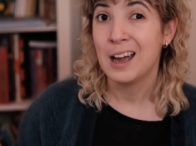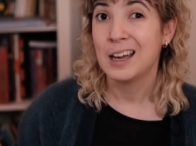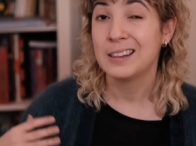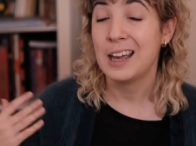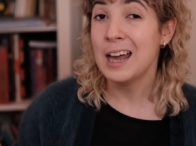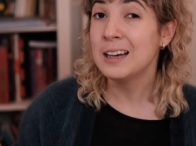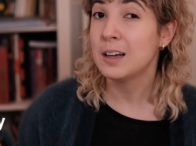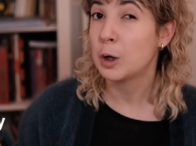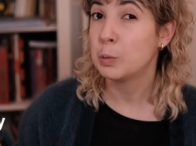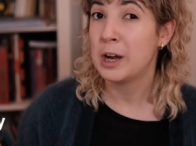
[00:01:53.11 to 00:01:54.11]
the
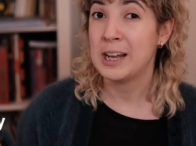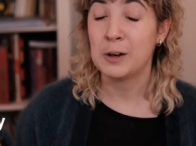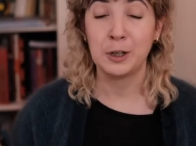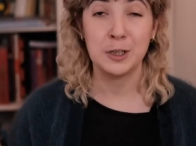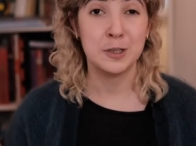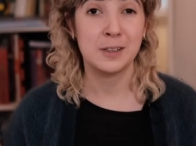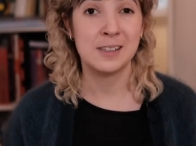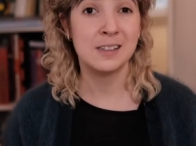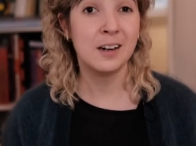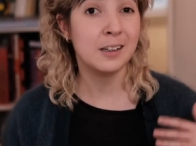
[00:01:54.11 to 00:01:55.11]
analog way or you should
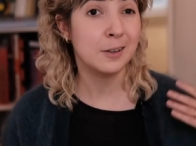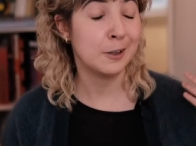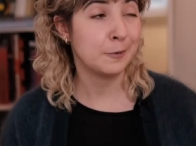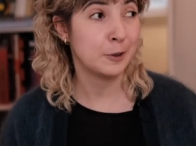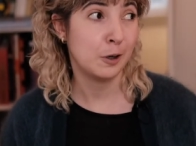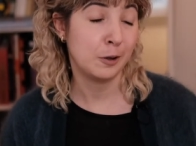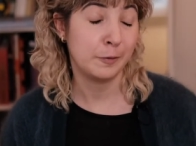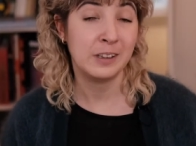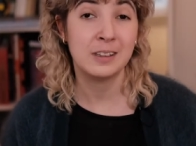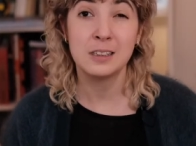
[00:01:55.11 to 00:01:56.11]
start learning
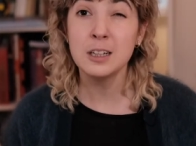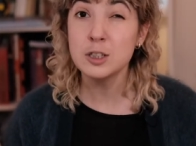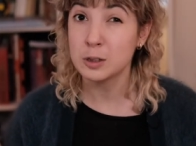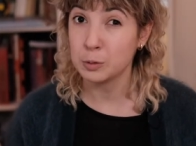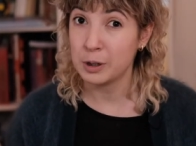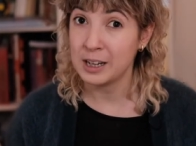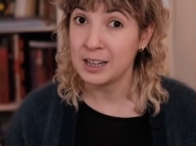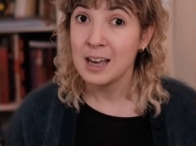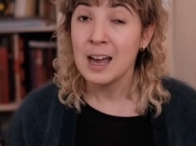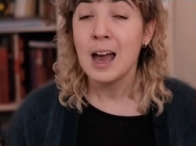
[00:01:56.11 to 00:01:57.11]
photography the digital way,
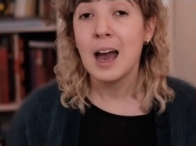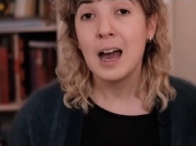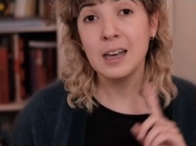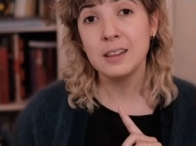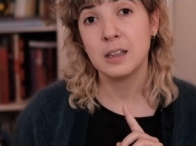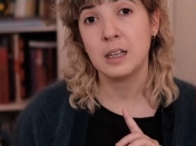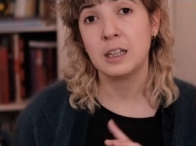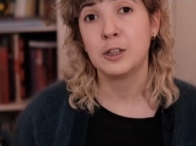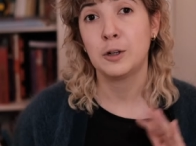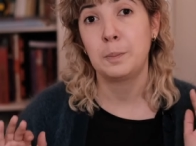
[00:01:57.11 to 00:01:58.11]
I
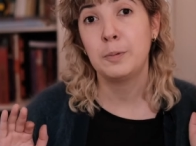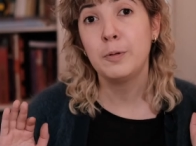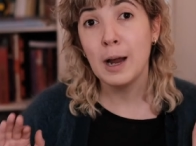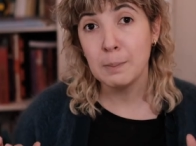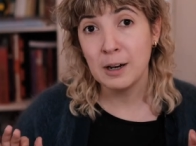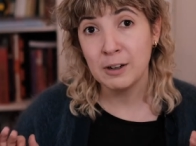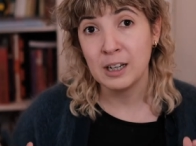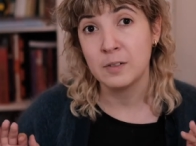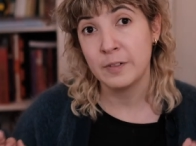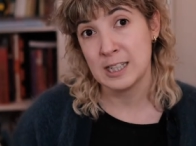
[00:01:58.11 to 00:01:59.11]
think your primary
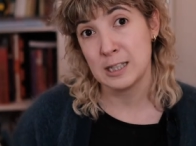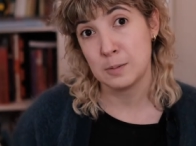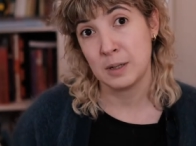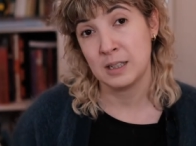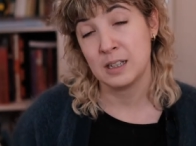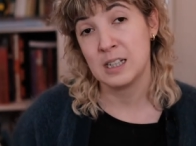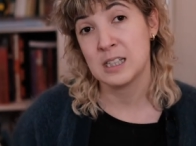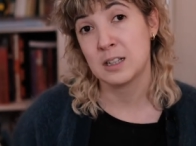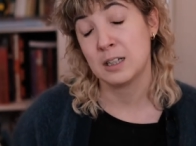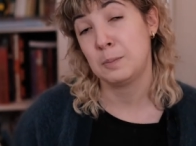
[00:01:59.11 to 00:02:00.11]
investment is
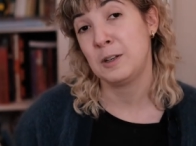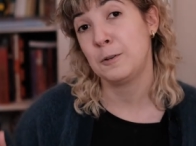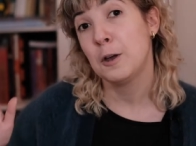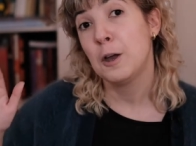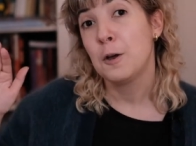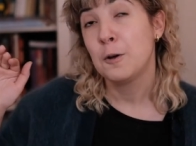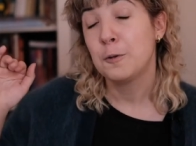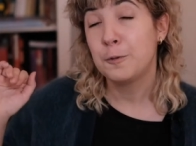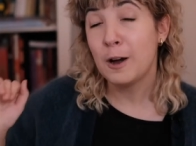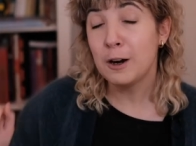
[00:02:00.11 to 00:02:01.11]
gonna be
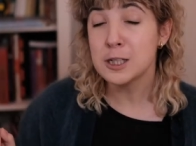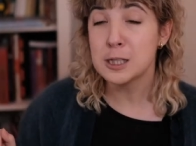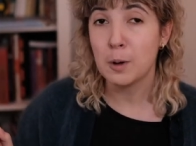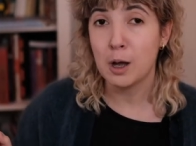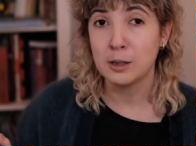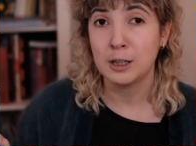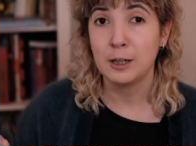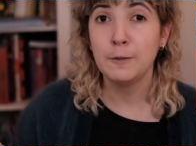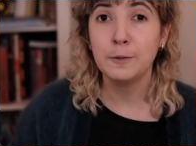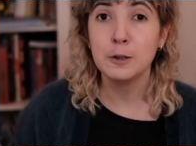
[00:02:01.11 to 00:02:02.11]
far smaller
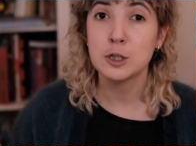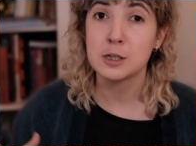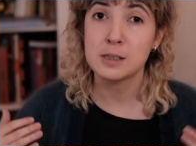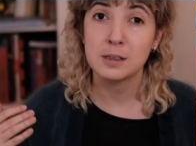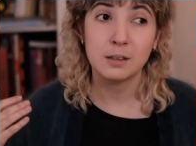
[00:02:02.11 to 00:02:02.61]
if you just